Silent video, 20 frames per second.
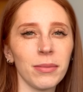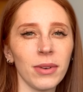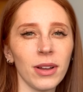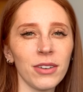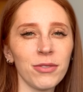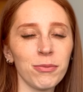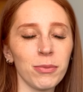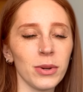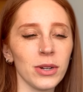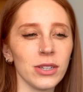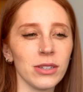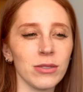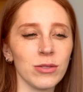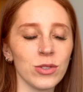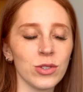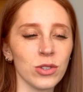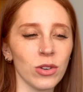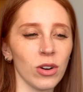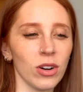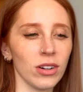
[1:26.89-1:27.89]
Love Balloon
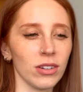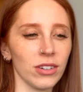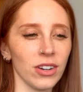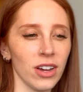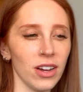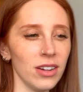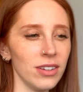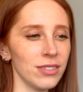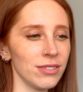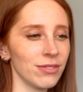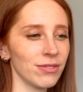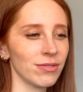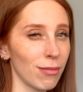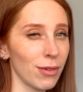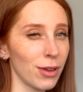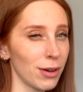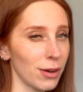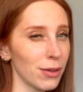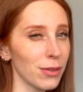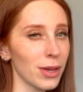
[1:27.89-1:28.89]
song, no?
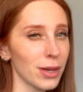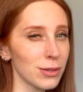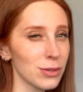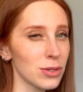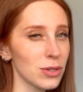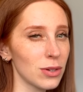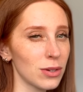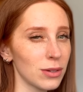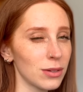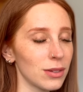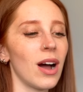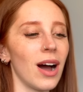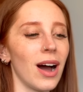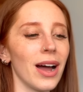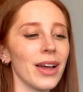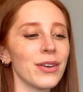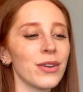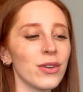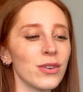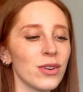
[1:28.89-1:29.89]
You know that song?
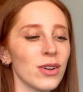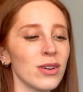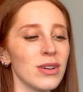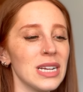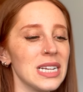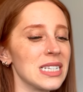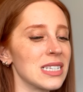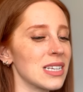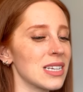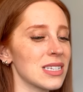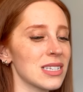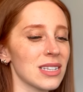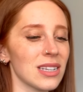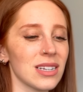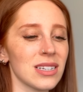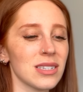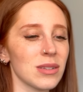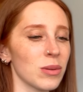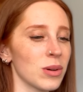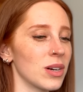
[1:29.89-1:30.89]
I don't know, is this
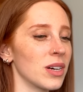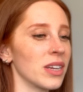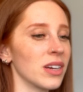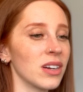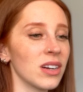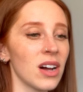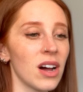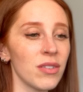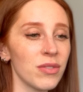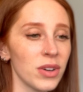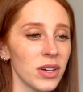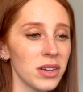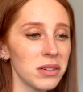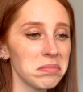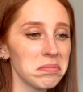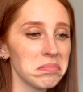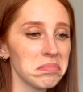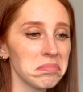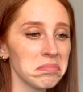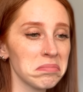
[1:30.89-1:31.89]
like some kind of cover?
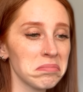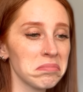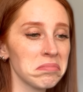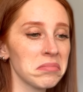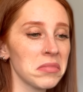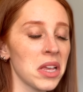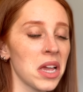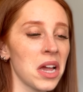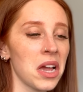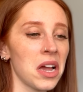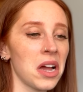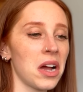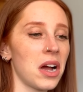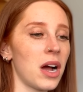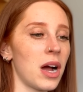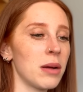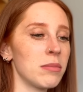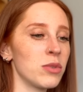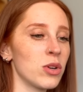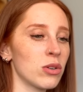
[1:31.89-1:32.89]

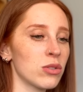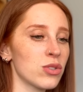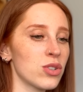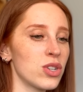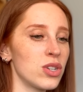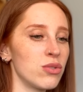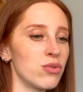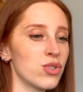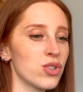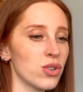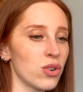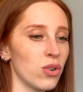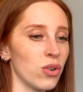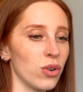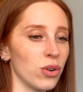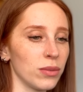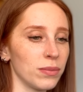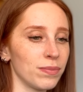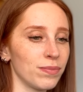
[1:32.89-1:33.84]
I'm not too sure.